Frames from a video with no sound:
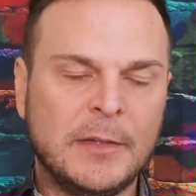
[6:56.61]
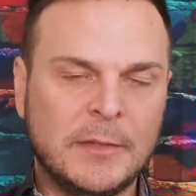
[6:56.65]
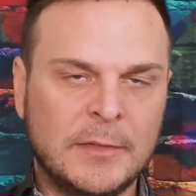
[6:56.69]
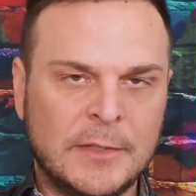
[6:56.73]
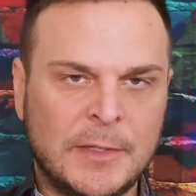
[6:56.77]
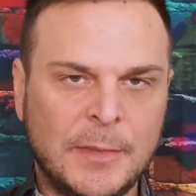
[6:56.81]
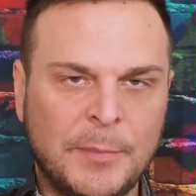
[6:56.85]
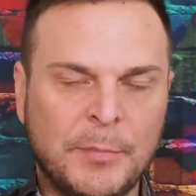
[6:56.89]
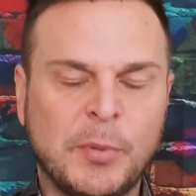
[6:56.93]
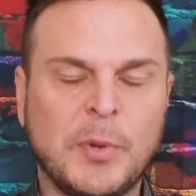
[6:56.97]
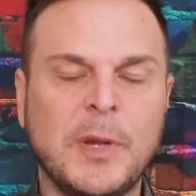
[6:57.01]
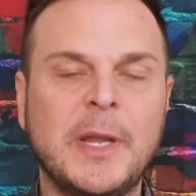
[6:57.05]

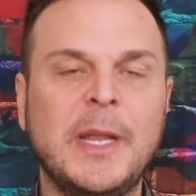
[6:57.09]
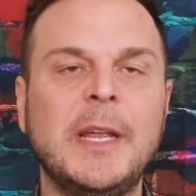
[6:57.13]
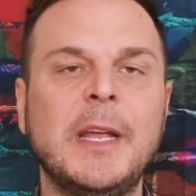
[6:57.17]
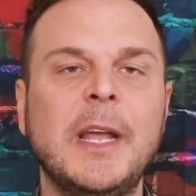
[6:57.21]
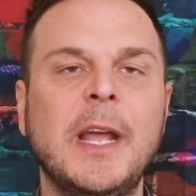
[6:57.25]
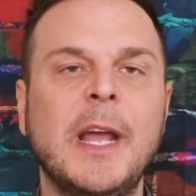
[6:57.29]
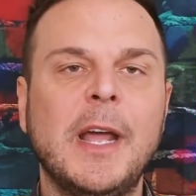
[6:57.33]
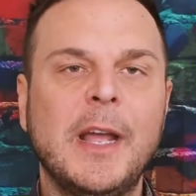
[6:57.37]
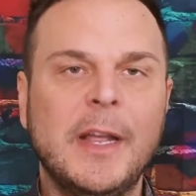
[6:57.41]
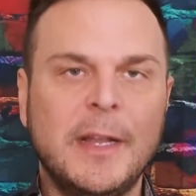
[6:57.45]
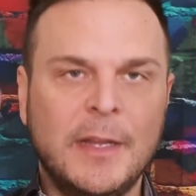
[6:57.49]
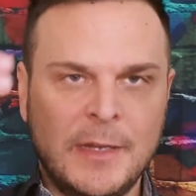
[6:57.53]
debris
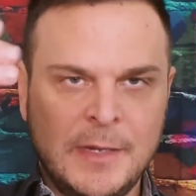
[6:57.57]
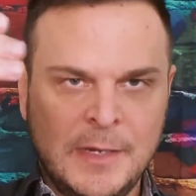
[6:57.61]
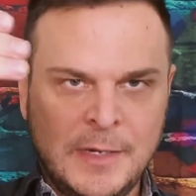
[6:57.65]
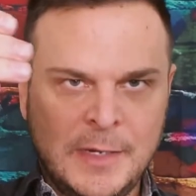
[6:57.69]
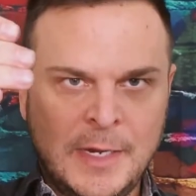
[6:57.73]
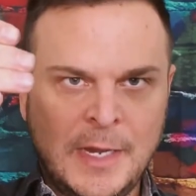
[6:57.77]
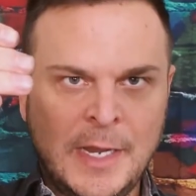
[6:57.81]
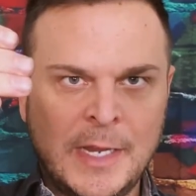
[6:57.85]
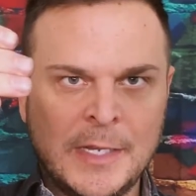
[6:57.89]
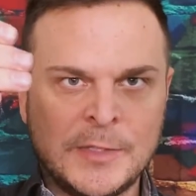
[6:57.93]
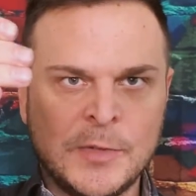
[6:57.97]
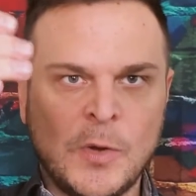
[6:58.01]

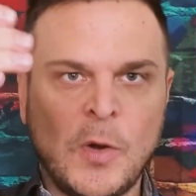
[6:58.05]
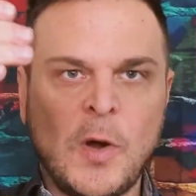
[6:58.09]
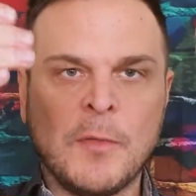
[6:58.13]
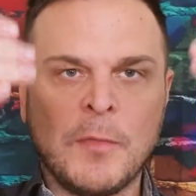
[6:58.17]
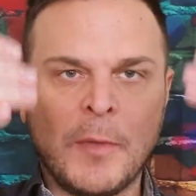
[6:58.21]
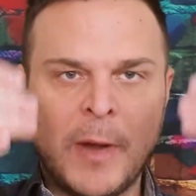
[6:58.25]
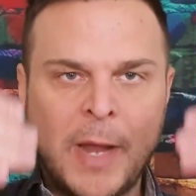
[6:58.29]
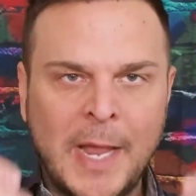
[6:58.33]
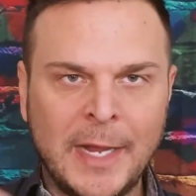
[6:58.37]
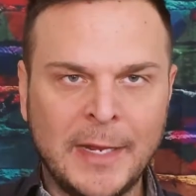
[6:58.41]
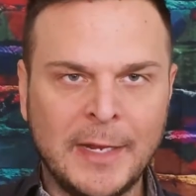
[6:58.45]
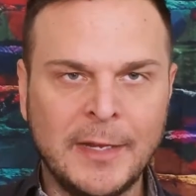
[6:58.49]
is
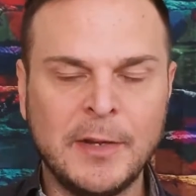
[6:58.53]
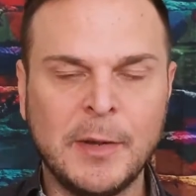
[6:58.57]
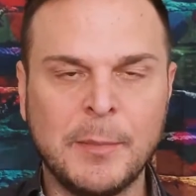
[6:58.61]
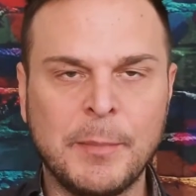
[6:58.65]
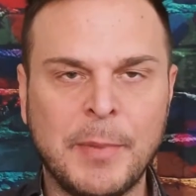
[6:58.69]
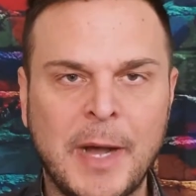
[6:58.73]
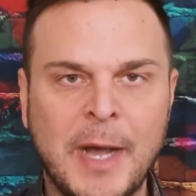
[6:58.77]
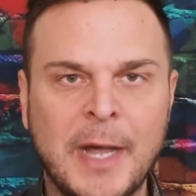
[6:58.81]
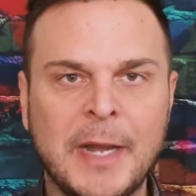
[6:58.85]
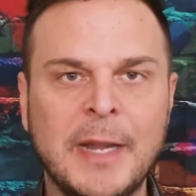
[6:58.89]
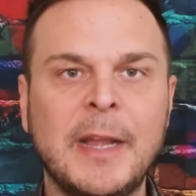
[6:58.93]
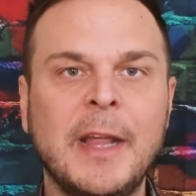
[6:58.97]
overhanging your
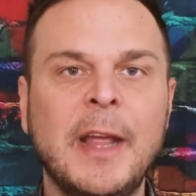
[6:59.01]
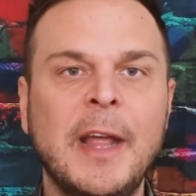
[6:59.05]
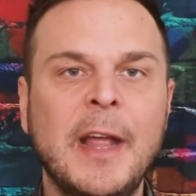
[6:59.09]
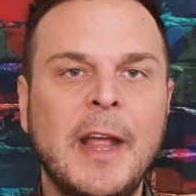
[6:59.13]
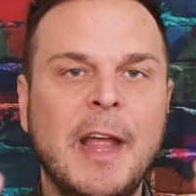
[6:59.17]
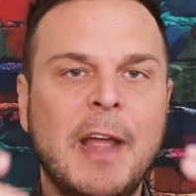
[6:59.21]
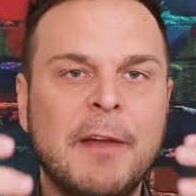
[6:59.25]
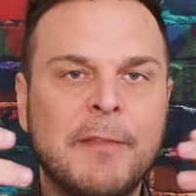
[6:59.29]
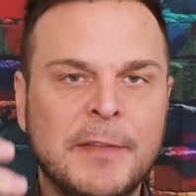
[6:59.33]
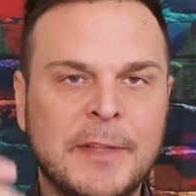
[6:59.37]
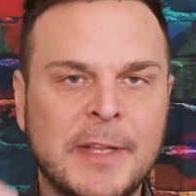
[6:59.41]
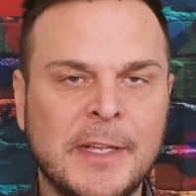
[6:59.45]
body
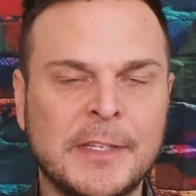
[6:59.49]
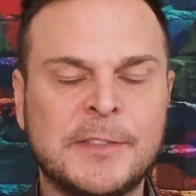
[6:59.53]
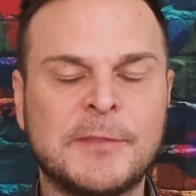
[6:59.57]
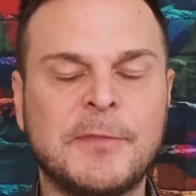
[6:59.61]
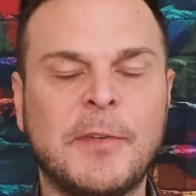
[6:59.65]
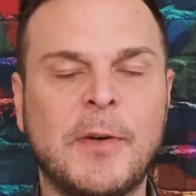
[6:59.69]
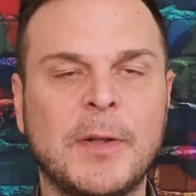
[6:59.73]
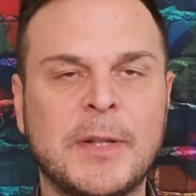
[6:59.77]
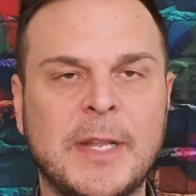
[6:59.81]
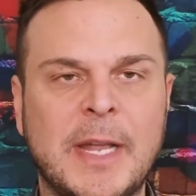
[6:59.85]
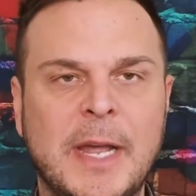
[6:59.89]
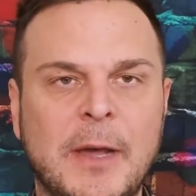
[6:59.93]
if it does
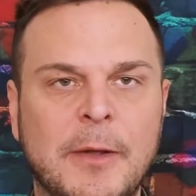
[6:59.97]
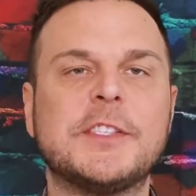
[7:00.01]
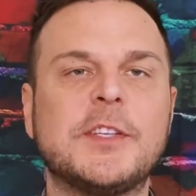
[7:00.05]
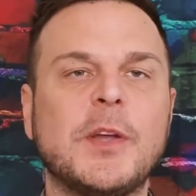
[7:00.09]
fall down.